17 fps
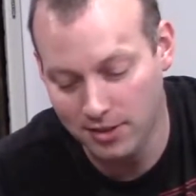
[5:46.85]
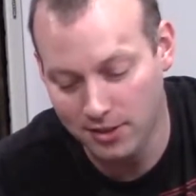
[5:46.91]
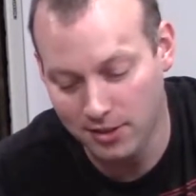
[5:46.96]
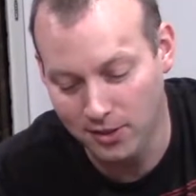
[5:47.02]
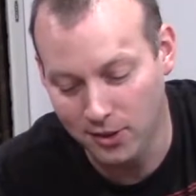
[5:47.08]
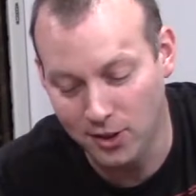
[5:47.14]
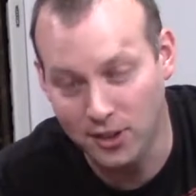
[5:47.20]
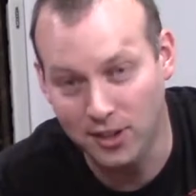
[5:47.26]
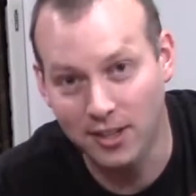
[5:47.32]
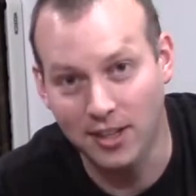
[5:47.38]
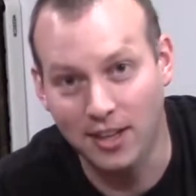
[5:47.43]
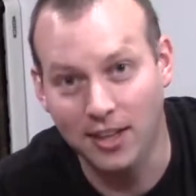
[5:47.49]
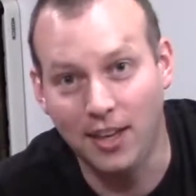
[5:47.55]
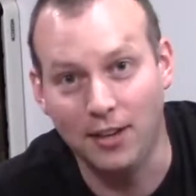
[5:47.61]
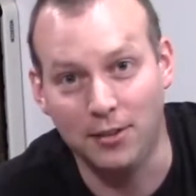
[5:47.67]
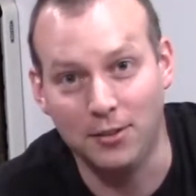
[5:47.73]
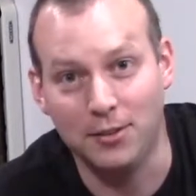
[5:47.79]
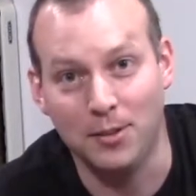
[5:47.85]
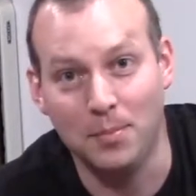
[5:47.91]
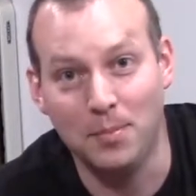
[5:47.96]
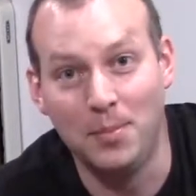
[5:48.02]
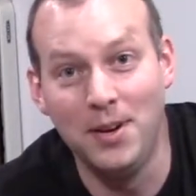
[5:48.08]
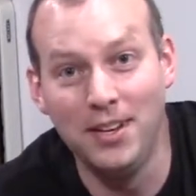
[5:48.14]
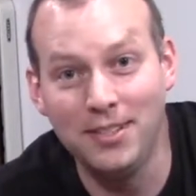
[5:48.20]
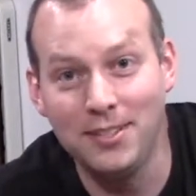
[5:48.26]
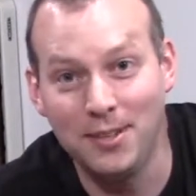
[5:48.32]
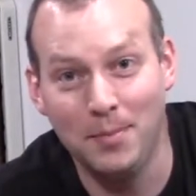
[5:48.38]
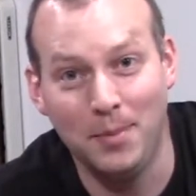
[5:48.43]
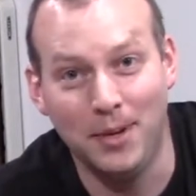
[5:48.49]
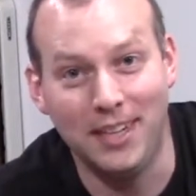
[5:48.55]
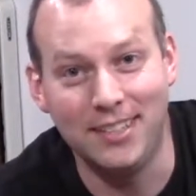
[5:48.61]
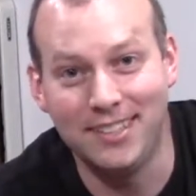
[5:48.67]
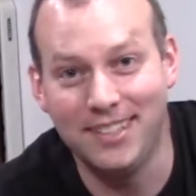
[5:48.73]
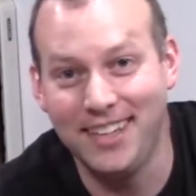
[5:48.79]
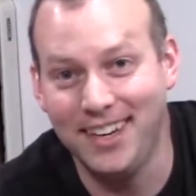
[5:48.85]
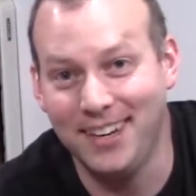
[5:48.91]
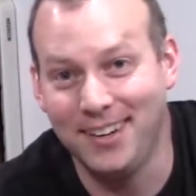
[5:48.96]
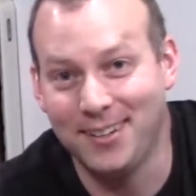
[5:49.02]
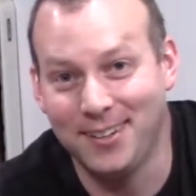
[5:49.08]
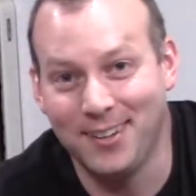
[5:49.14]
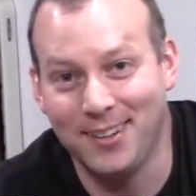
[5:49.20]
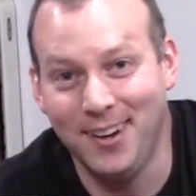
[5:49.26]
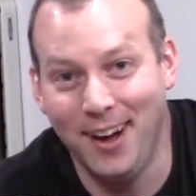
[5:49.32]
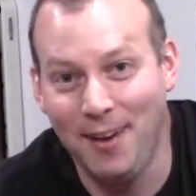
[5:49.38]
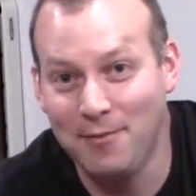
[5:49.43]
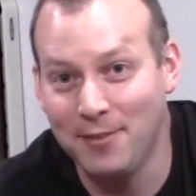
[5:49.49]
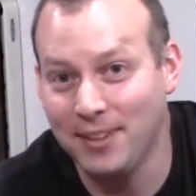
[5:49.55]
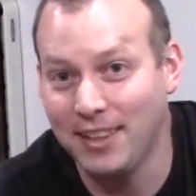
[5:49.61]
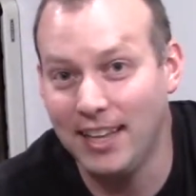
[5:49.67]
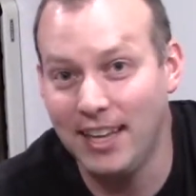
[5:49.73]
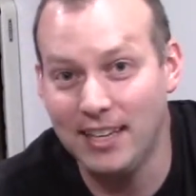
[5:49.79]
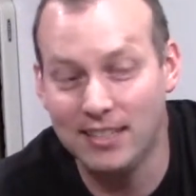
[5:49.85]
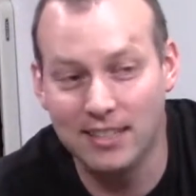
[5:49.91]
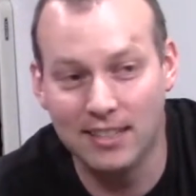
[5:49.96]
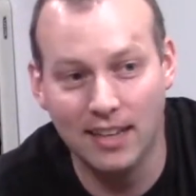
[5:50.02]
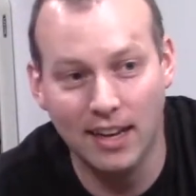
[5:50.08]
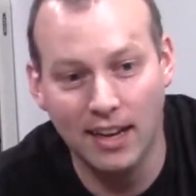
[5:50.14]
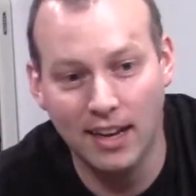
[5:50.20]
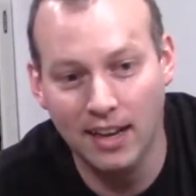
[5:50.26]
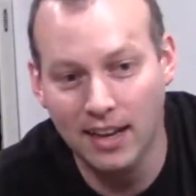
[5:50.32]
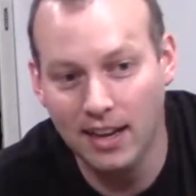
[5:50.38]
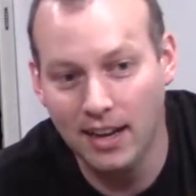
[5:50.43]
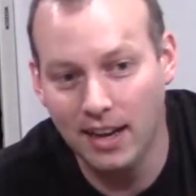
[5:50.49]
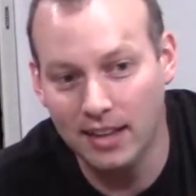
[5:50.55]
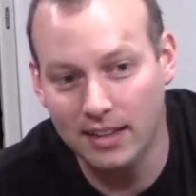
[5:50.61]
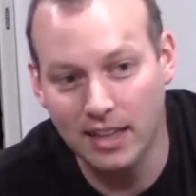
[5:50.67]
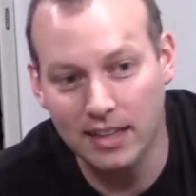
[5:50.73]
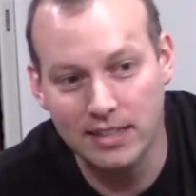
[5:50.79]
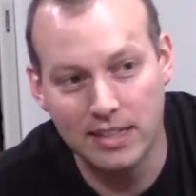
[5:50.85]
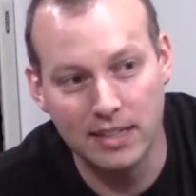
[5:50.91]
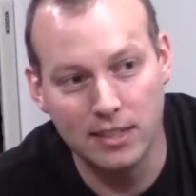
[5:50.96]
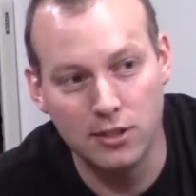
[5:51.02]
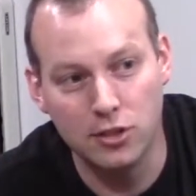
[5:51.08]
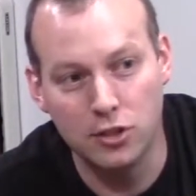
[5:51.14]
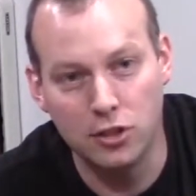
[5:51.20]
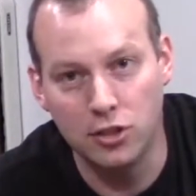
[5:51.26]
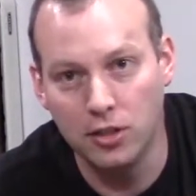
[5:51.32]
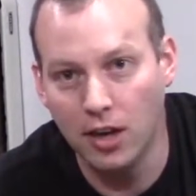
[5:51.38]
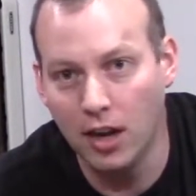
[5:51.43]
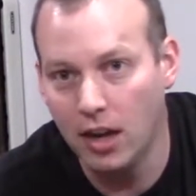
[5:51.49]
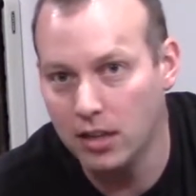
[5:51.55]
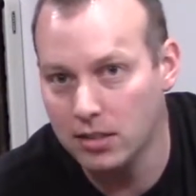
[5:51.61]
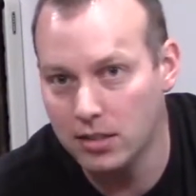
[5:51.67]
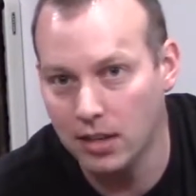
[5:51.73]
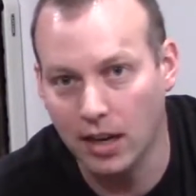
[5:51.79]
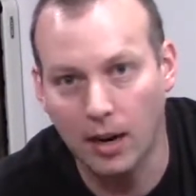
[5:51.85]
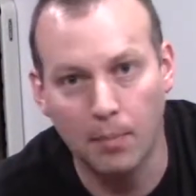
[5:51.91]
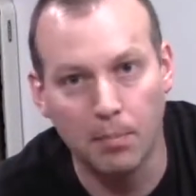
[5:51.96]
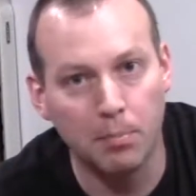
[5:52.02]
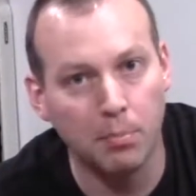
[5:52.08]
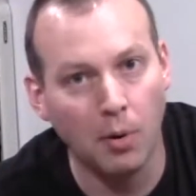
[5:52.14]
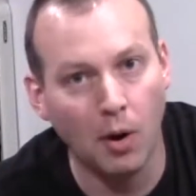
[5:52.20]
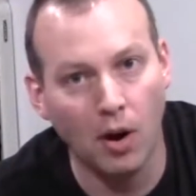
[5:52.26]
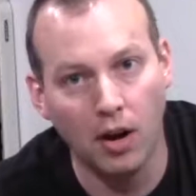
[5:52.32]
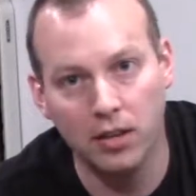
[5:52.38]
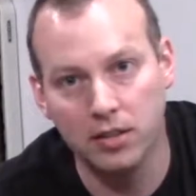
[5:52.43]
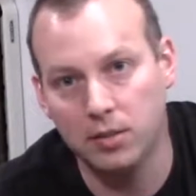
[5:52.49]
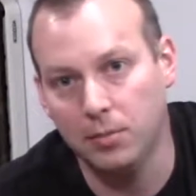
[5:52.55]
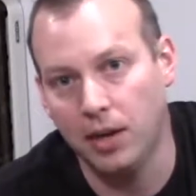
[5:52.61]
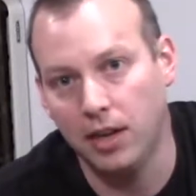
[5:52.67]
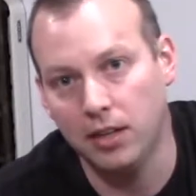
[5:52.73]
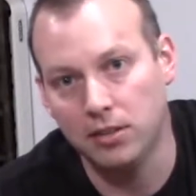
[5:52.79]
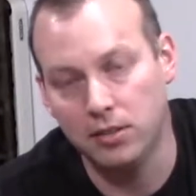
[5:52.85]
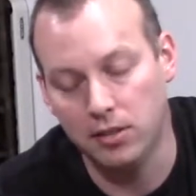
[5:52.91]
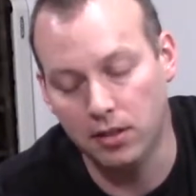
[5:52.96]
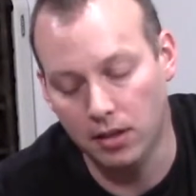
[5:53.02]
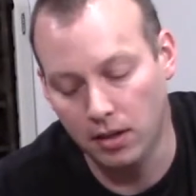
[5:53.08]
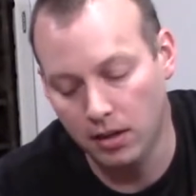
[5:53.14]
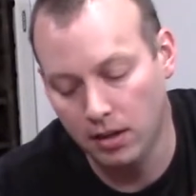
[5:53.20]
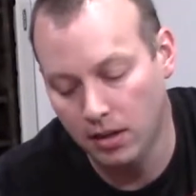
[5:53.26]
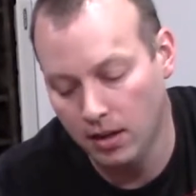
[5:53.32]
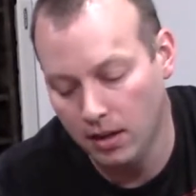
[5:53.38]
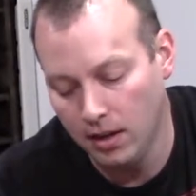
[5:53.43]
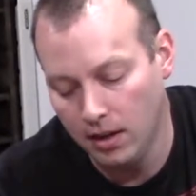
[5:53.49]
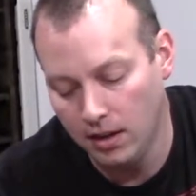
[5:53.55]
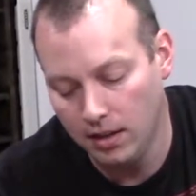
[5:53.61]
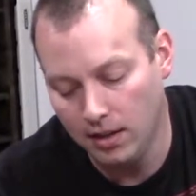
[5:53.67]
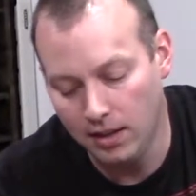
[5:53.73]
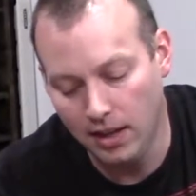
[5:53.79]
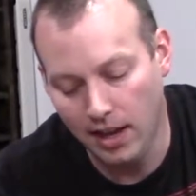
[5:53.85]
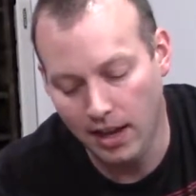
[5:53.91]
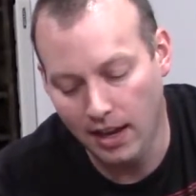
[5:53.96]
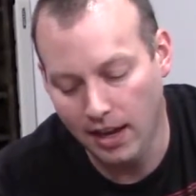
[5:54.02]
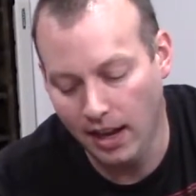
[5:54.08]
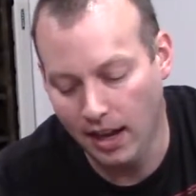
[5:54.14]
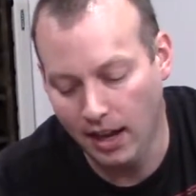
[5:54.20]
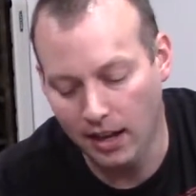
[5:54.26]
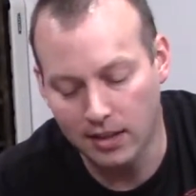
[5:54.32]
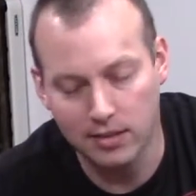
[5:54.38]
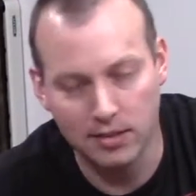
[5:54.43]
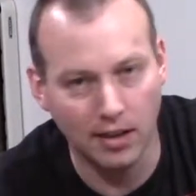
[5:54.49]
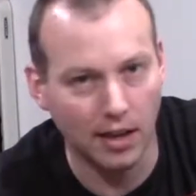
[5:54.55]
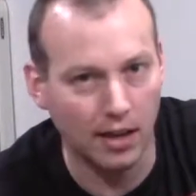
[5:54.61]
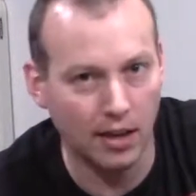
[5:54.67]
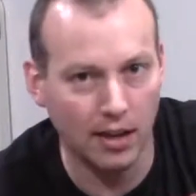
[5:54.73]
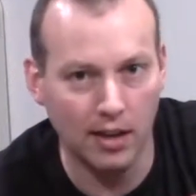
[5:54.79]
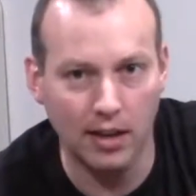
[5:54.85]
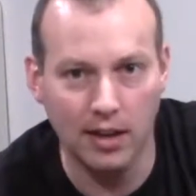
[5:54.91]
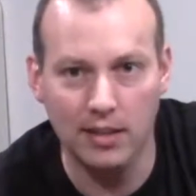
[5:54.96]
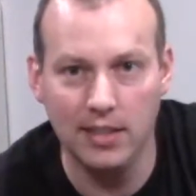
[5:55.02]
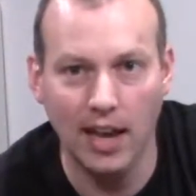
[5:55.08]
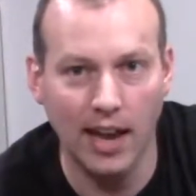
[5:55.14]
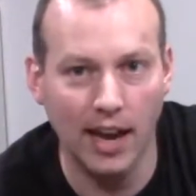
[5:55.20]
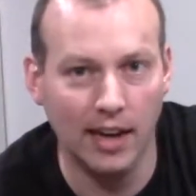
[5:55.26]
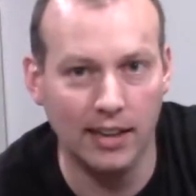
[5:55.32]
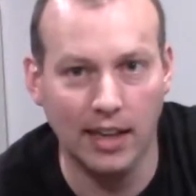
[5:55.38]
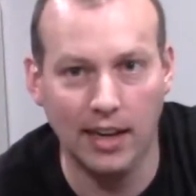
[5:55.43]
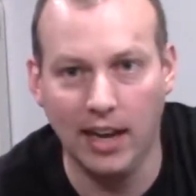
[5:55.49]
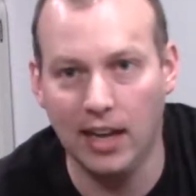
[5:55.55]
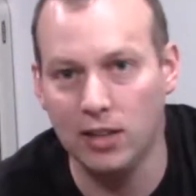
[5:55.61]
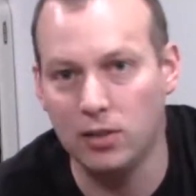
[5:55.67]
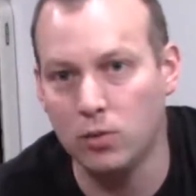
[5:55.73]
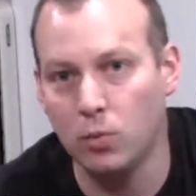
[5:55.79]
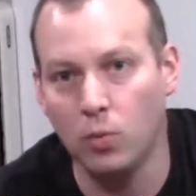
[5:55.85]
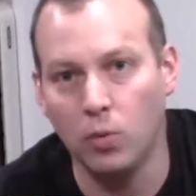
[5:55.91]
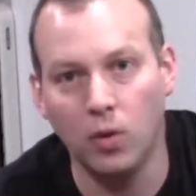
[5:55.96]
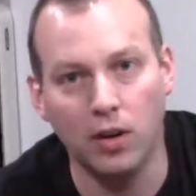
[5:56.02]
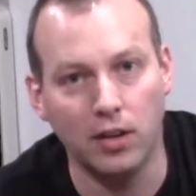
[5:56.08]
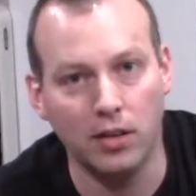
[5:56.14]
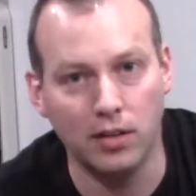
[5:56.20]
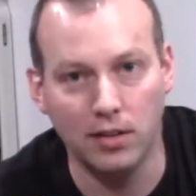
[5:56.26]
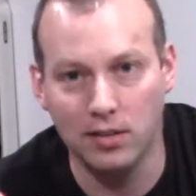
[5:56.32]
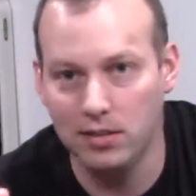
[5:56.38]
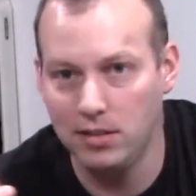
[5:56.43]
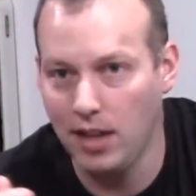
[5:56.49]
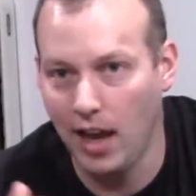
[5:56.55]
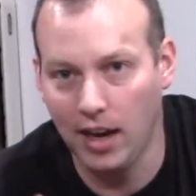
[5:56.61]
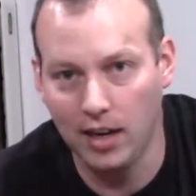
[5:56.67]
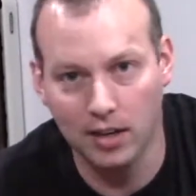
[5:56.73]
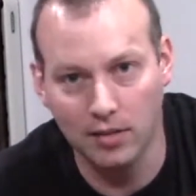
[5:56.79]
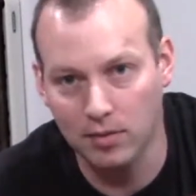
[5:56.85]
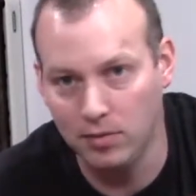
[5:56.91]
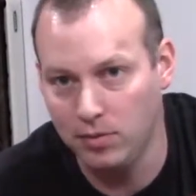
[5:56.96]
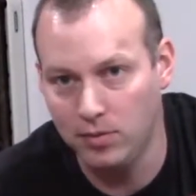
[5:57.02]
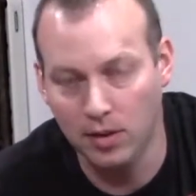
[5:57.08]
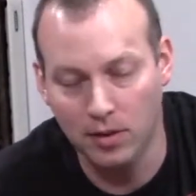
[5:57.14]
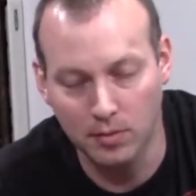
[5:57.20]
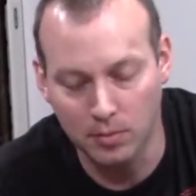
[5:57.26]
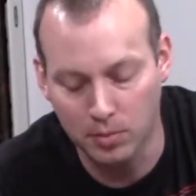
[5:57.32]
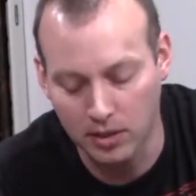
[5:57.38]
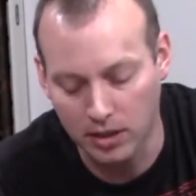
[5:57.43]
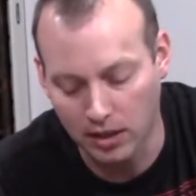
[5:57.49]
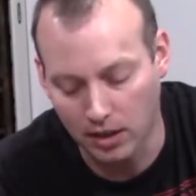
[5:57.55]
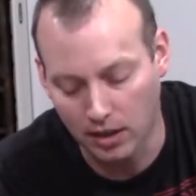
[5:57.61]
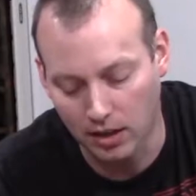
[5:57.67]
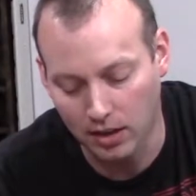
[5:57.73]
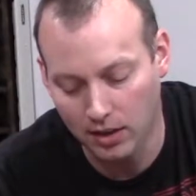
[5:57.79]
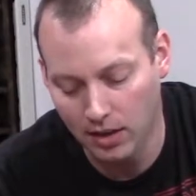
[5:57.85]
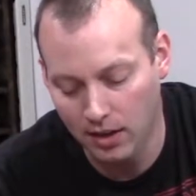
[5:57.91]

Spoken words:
you're gonna kill somebody's character off unless it's just like a boss monster that has like an attack that adds 1 stack of bleeding.